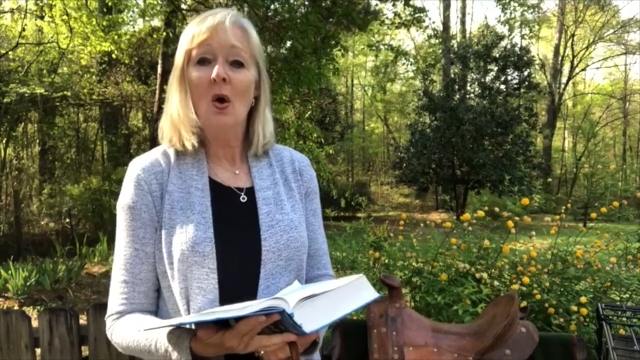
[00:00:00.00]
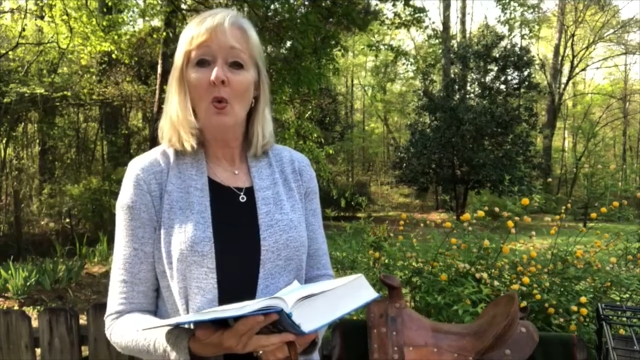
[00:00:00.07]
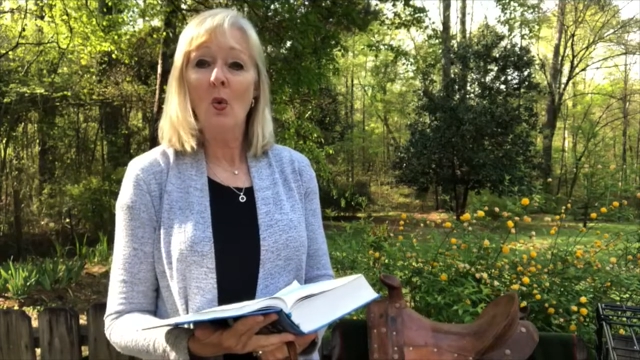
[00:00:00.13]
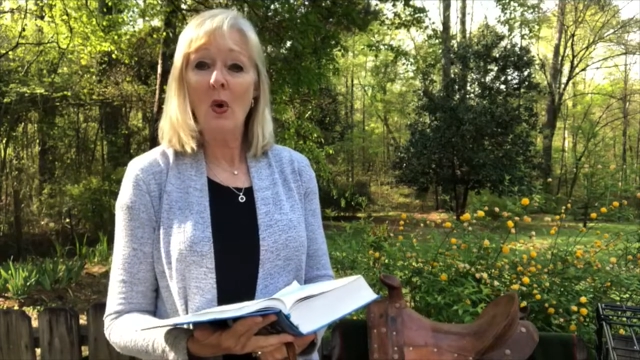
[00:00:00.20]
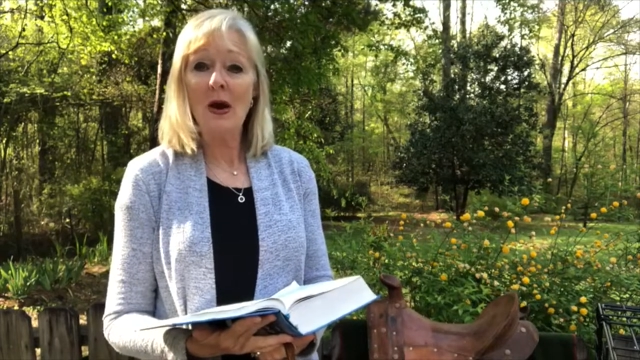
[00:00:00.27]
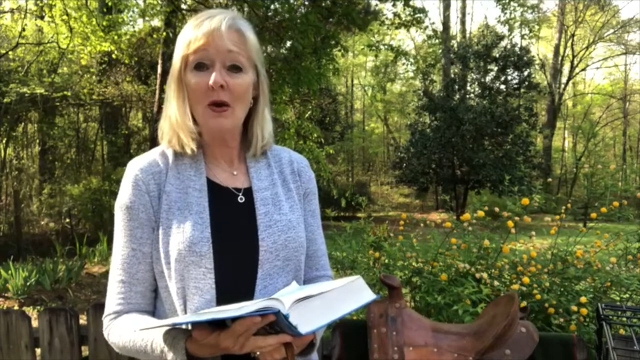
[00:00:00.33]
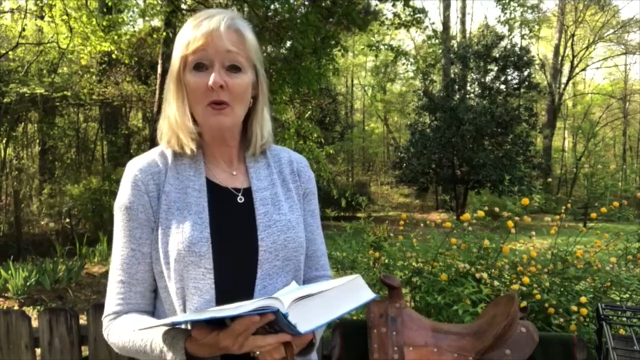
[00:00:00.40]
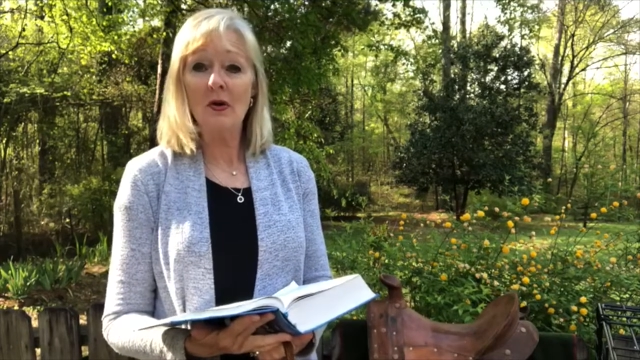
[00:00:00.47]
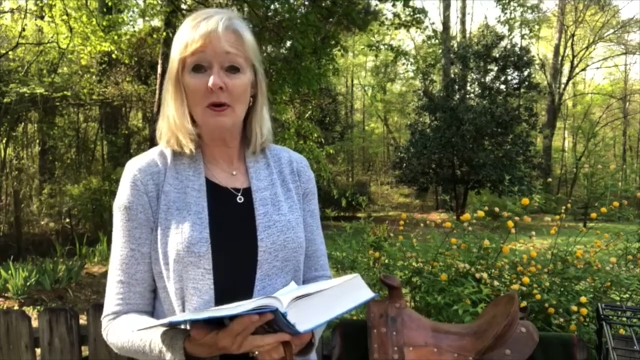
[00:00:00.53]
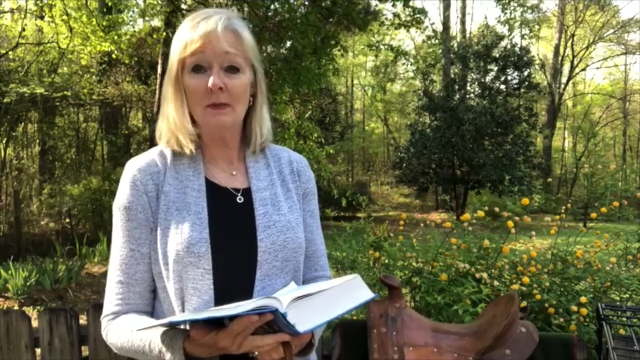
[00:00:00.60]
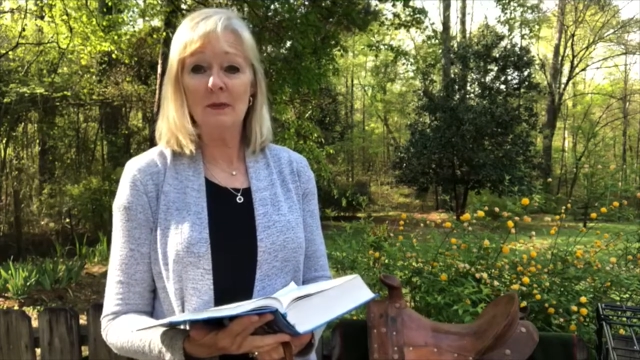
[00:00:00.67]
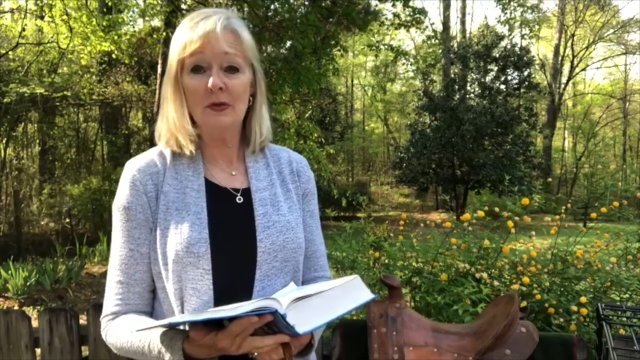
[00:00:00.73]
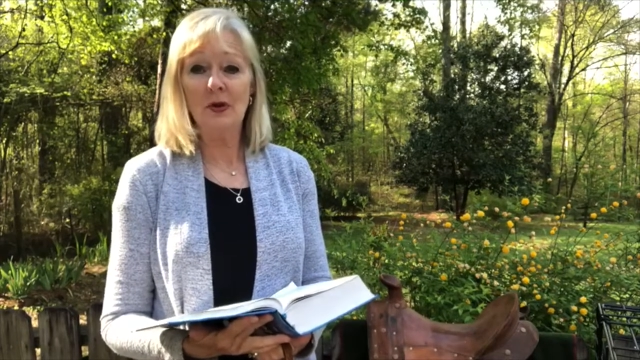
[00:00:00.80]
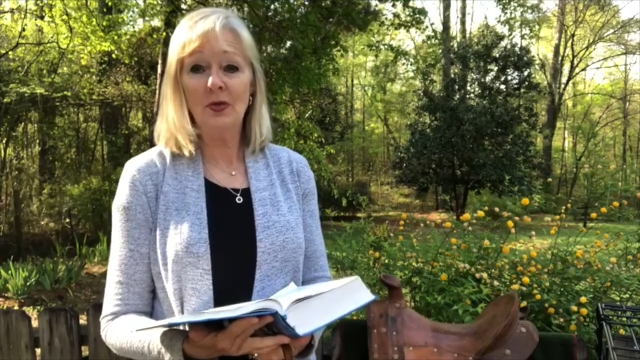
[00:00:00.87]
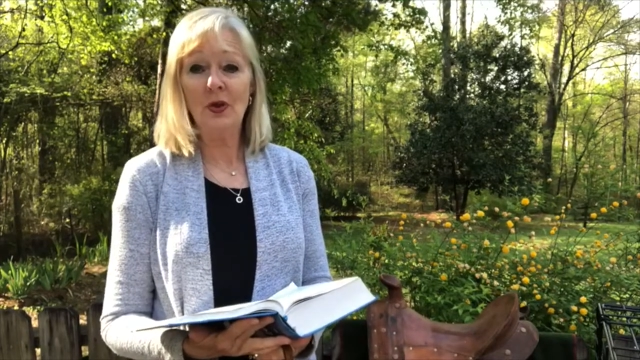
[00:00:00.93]

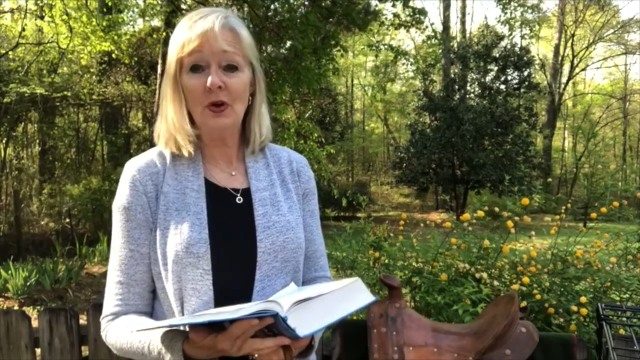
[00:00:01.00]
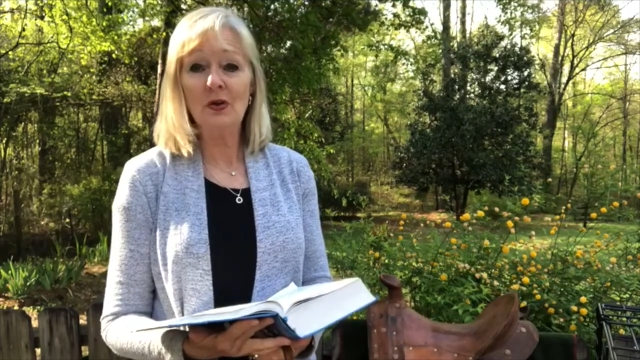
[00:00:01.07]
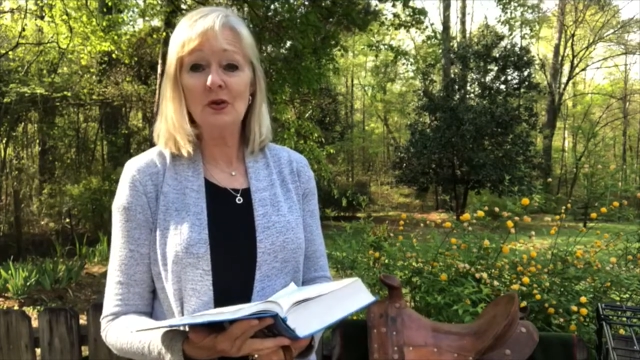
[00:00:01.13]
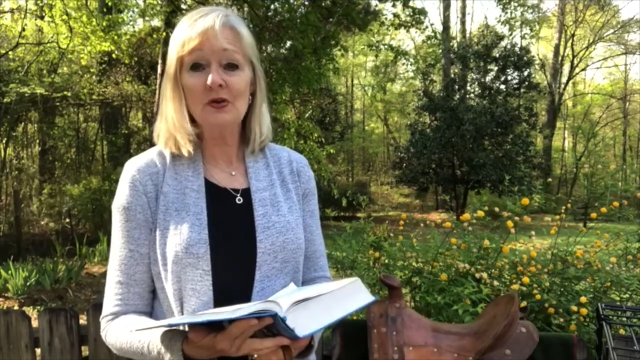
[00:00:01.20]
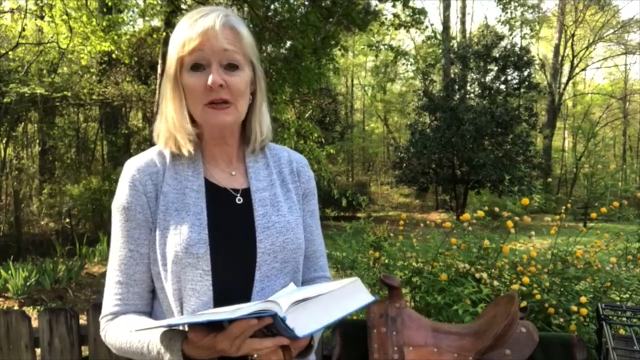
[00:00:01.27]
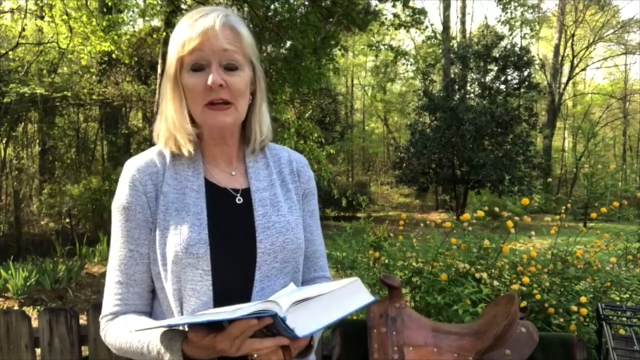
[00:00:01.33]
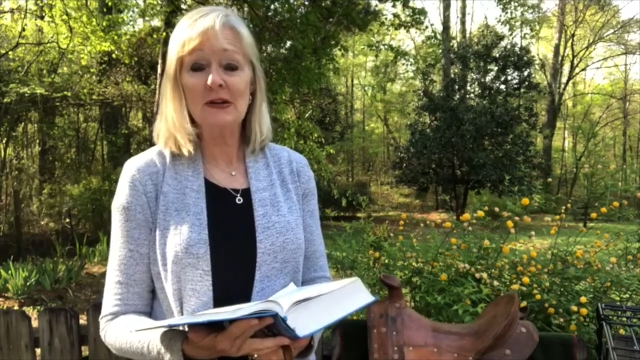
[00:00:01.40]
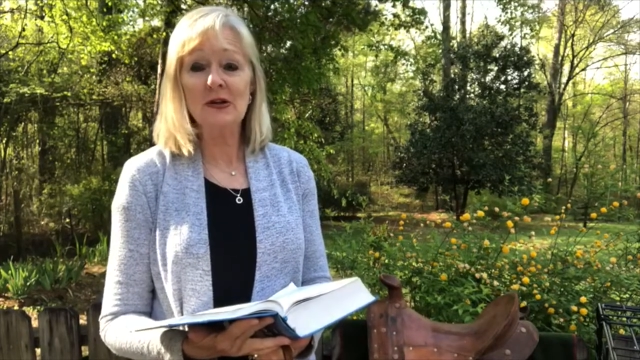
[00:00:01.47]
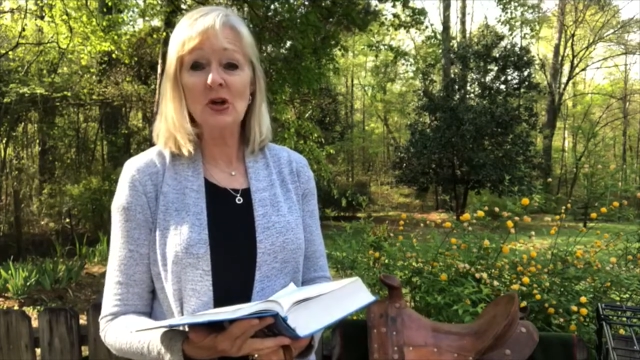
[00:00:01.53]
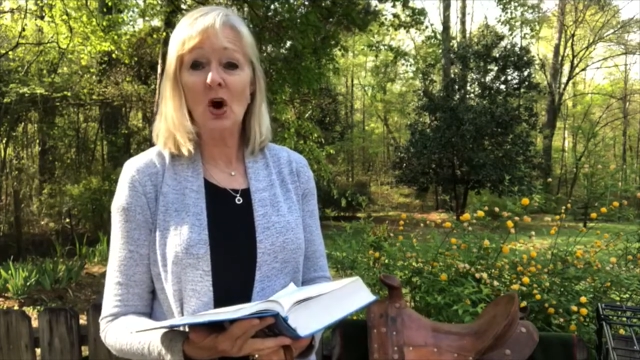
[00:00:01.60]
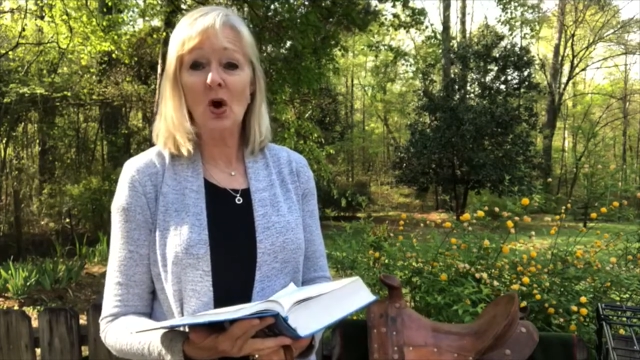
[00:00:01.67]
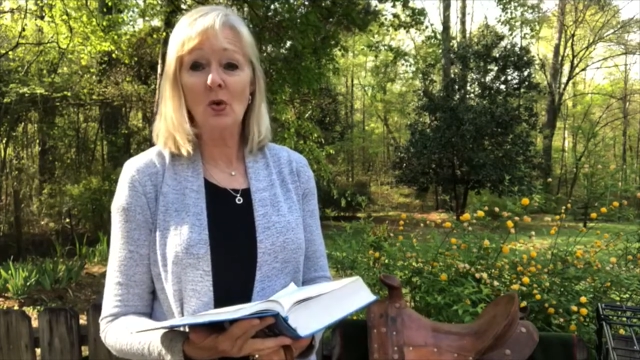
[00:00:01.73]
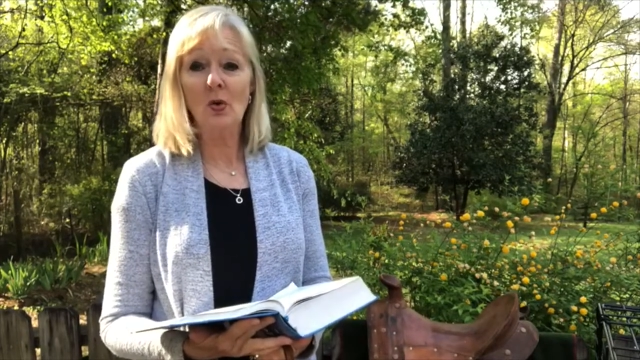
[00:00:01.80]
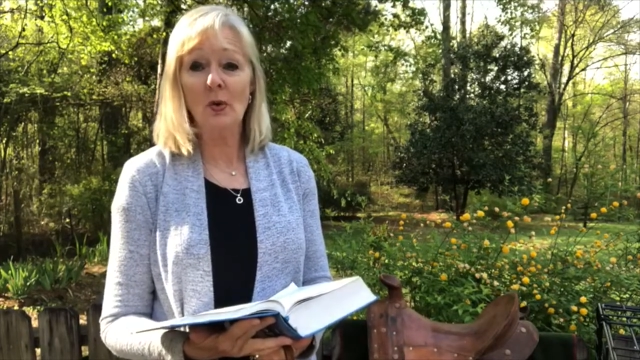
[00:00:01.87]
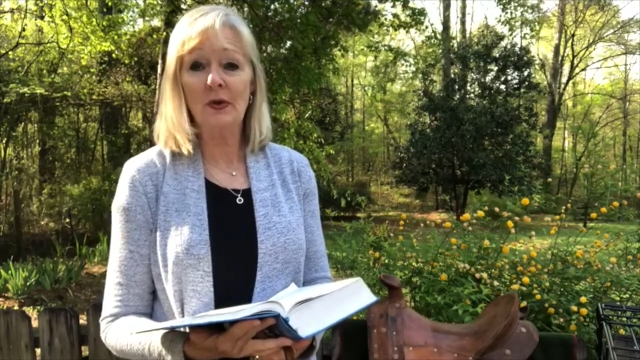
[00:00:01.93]
Welcome to Thursday
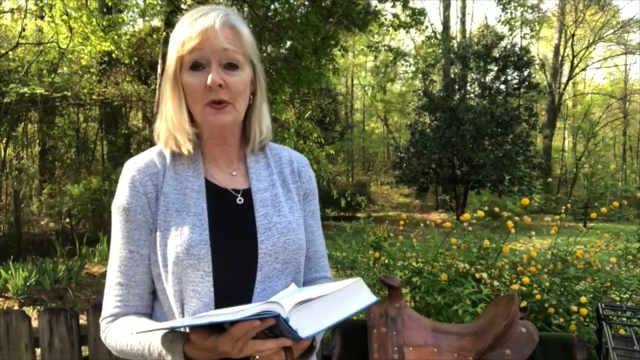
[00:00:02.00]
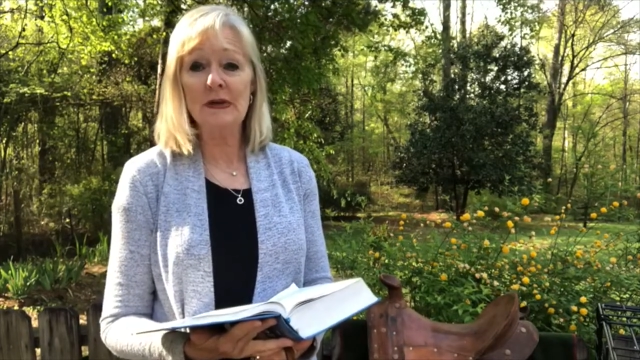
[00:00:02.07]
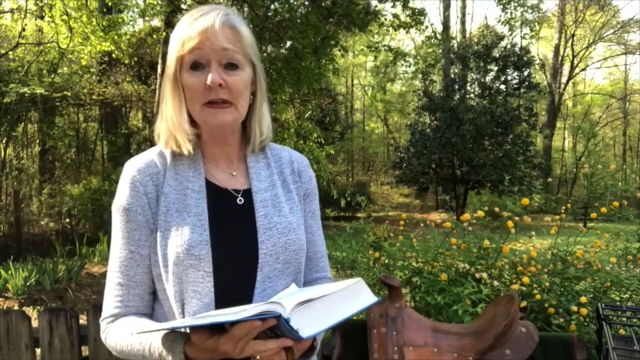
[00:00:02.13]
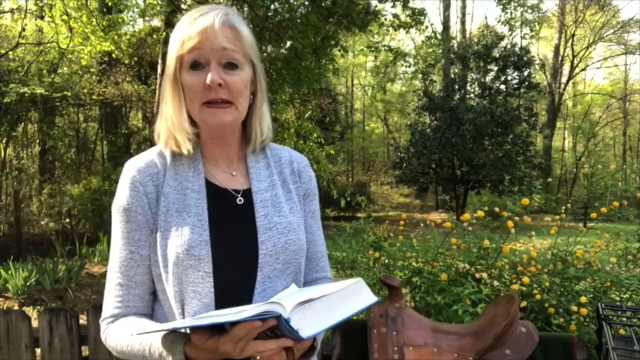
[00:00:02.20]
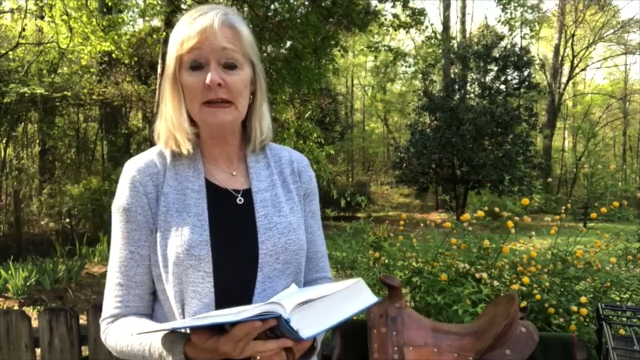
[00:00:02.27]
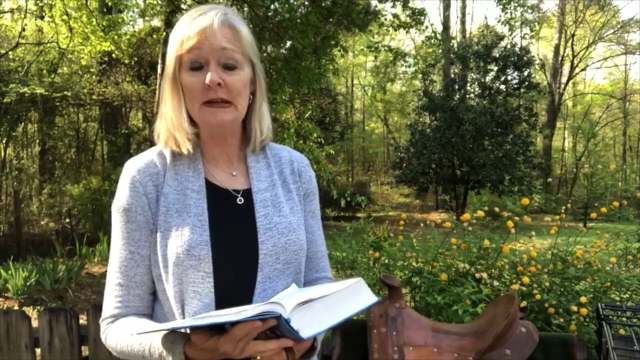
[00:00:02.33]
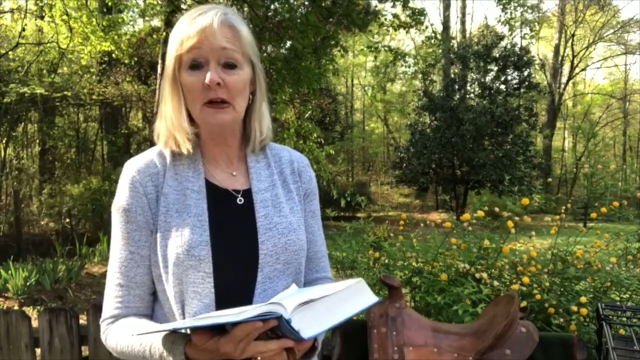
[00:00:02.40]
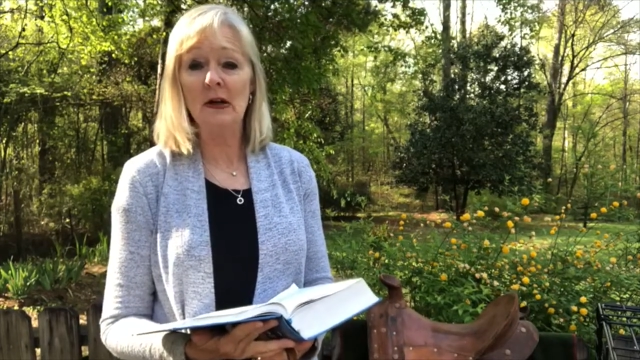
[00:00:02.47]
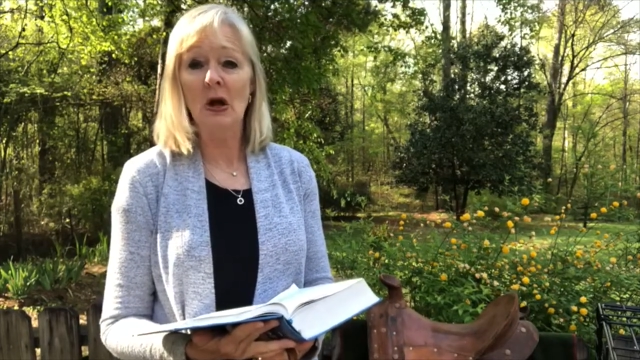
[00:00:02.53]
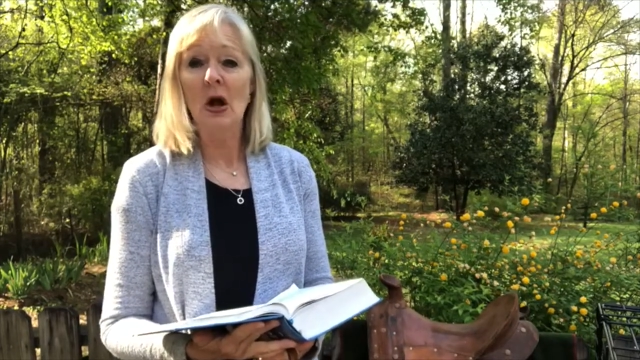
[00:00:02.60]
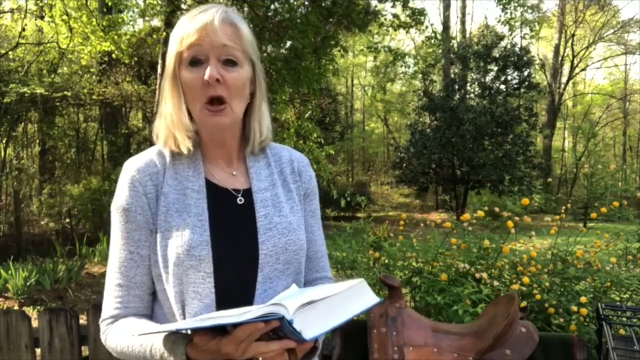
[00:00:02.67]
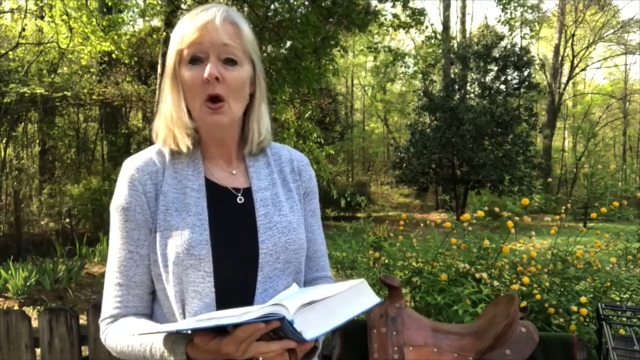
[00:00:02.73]
Talk with Tina,